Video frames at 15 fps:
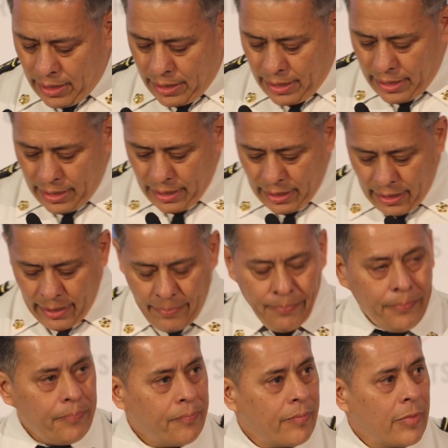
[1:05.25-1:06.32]

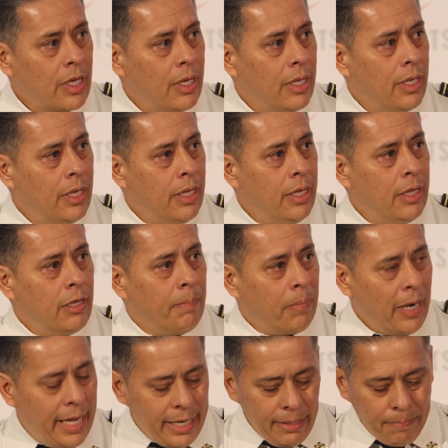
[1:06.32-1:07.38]
The
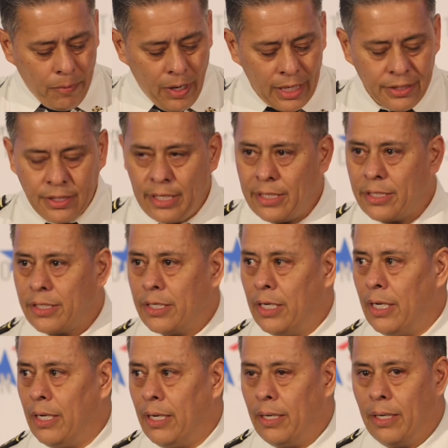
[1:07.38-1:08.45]
planning process
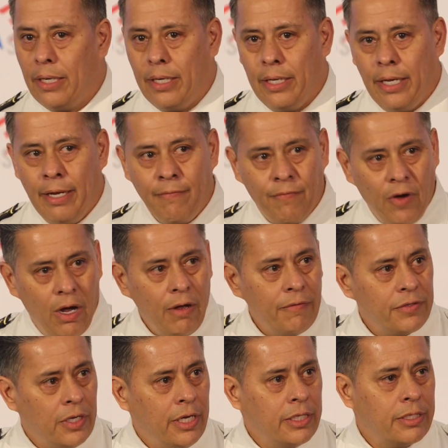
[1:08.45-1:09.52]

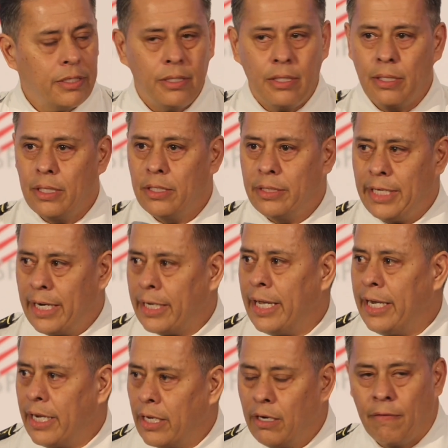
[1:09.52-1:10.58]
involves us
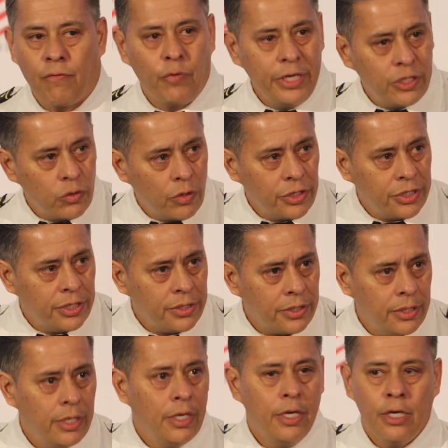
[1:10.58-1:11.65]
dedicating enough
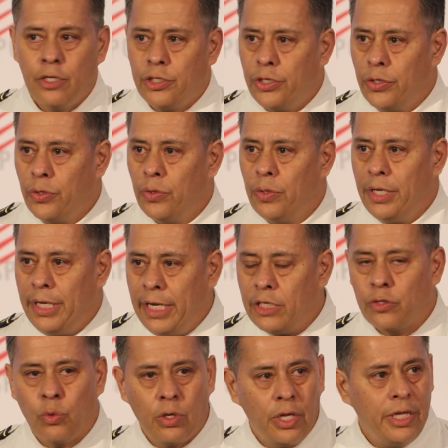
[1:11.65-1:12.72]
resources to
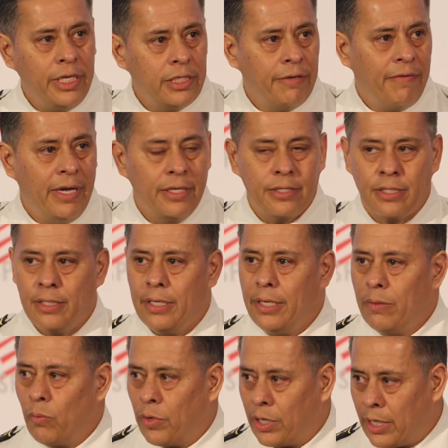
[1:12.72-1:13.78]
each one of these events.
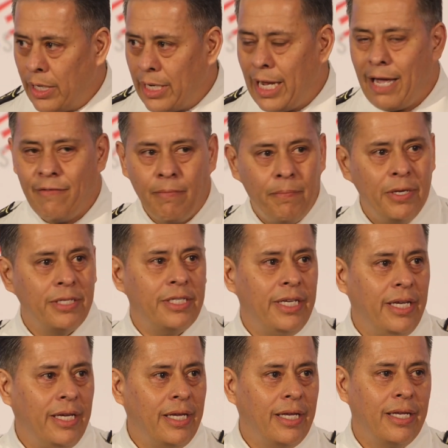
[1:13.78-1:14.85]
We're gonna have a
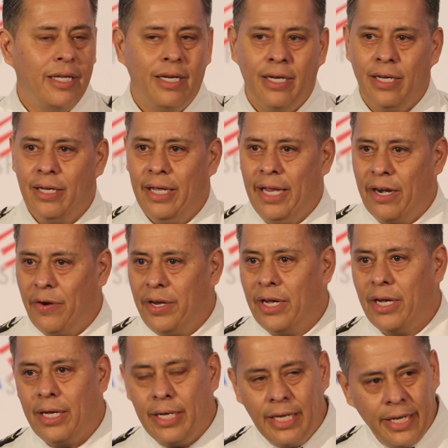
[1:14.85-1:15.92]
busy
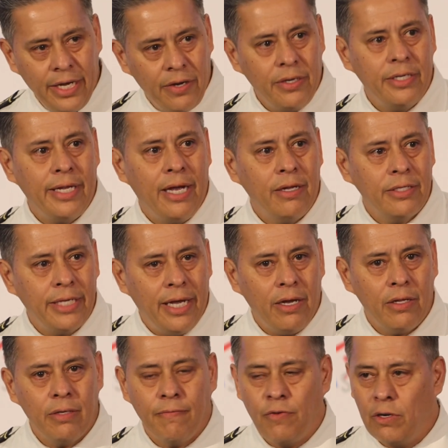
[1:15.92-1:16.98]
area here in
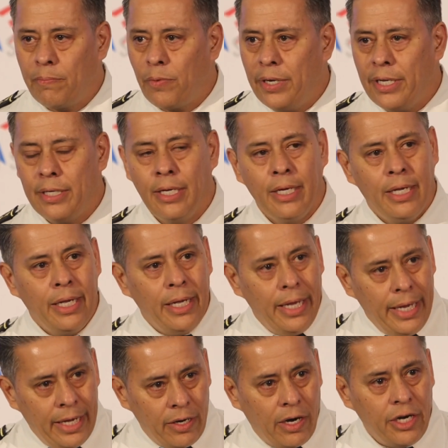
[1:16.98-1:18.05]
downtown footprint,
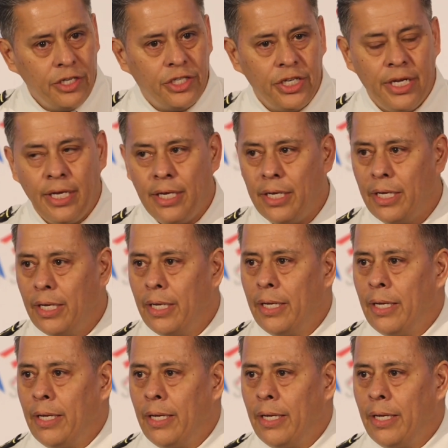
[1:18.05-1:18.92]
NRG.